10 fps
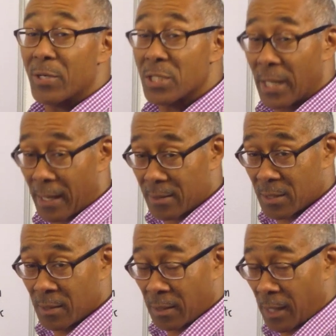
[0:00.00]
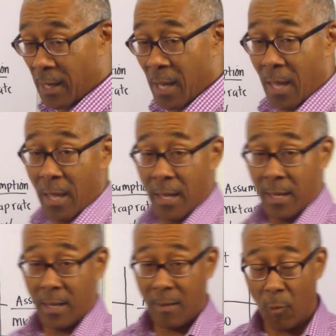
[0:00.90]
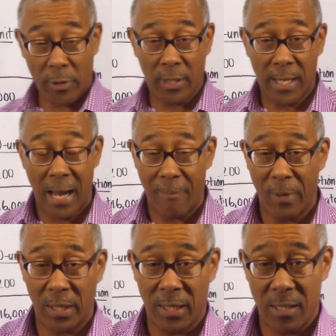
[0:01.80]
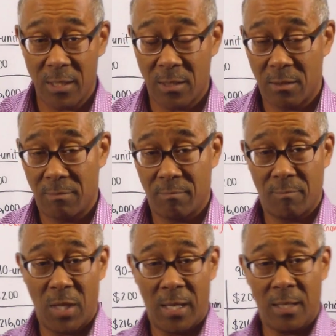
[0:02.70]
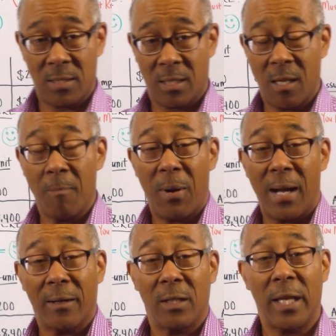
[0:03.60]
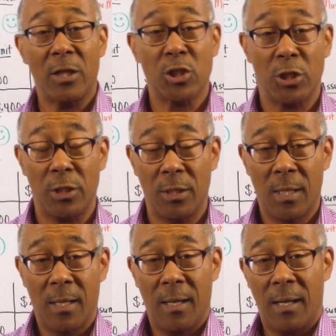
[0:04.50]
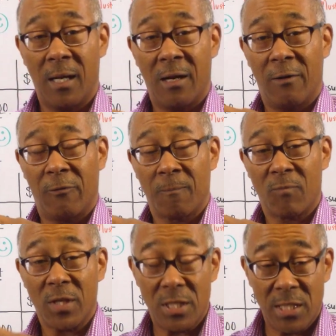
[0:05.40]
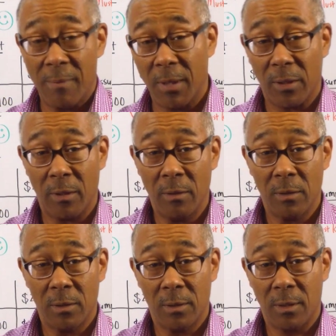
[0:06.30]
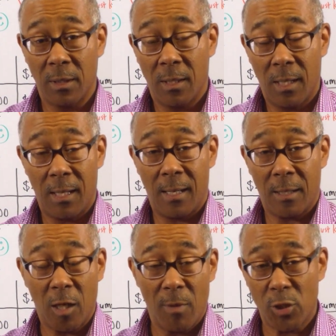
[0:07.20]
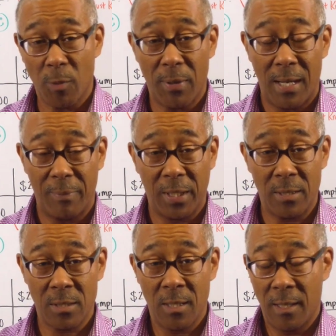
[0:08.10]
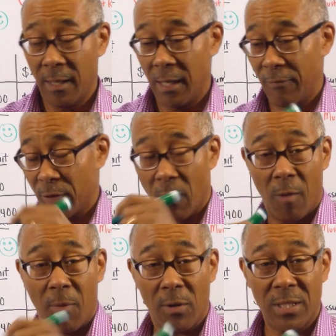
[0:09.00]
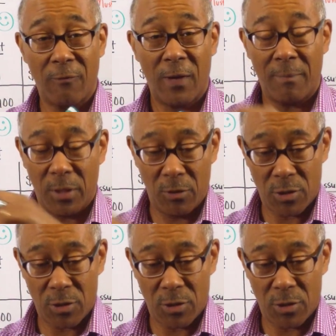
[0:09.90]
percent. Okay, market cap rate is, is a compilation of similar uh, commercial properties. If they're all multifamily,